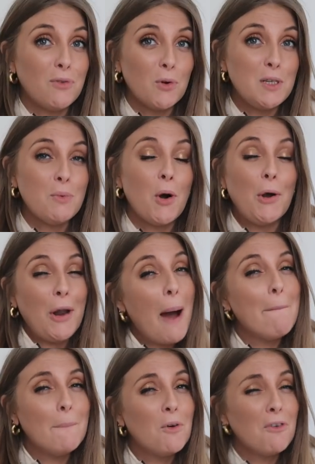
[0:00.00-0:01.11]
forty-one,
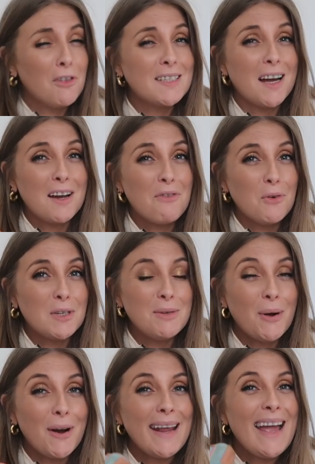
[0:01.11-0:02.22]
I'm more on the side of
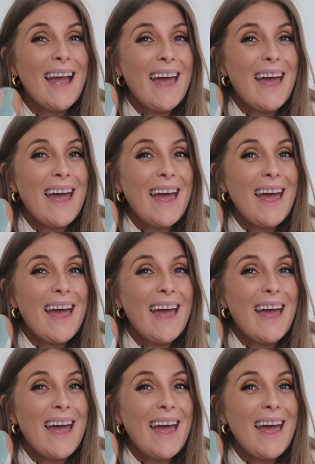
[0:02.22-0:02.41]
forty-one.